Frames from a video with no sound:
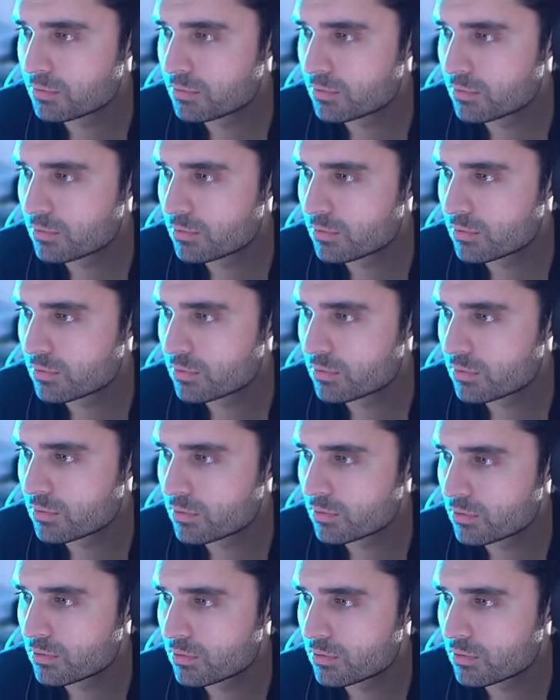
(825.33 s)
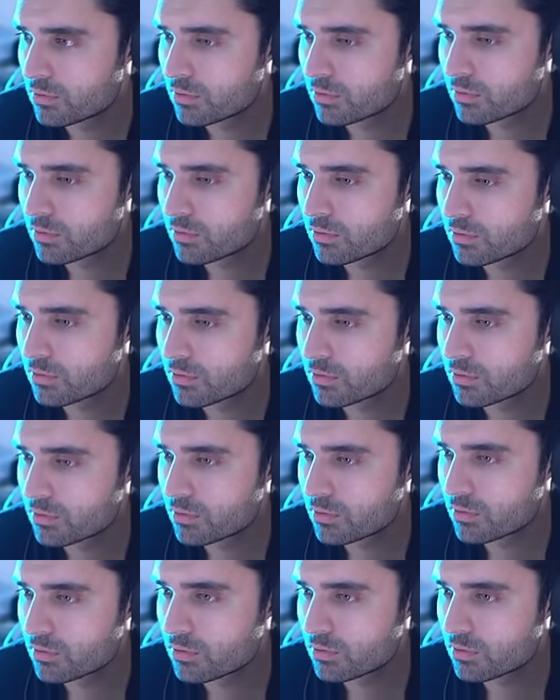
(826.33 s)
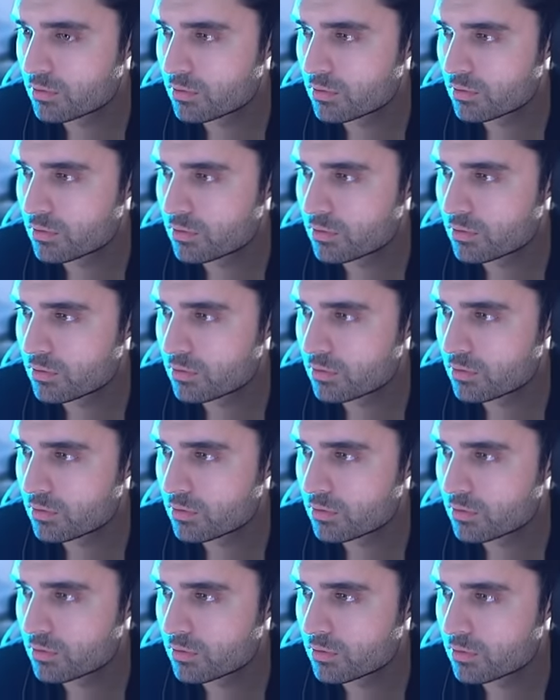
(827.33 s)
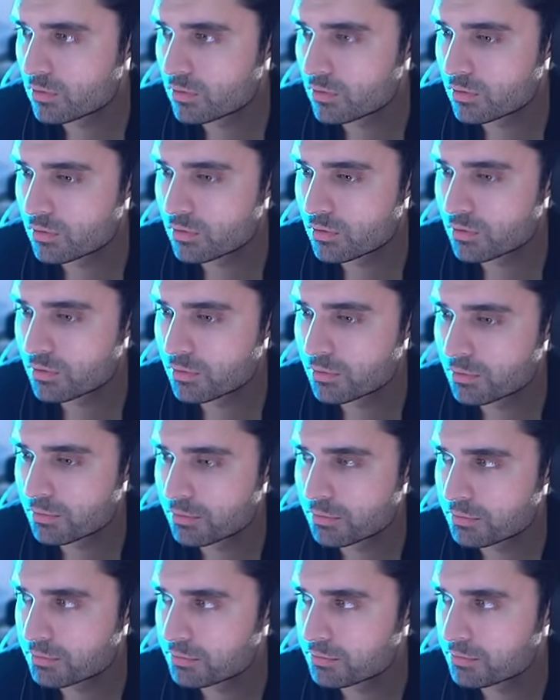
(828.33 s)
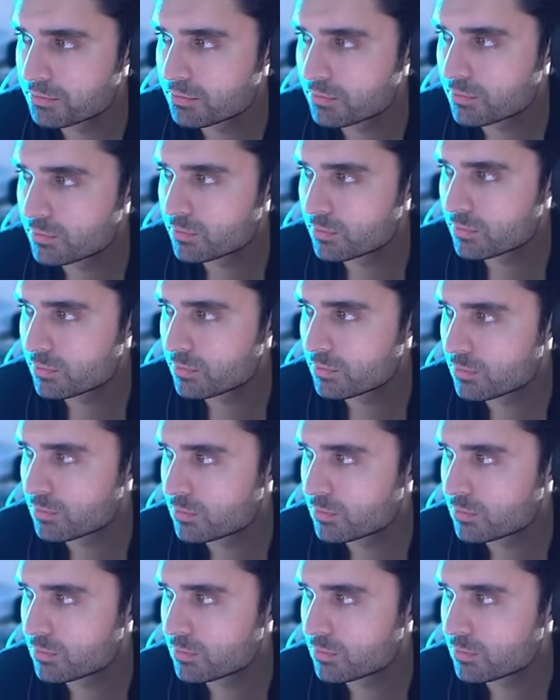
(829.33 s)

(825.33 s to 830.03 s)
The person shown says nothing.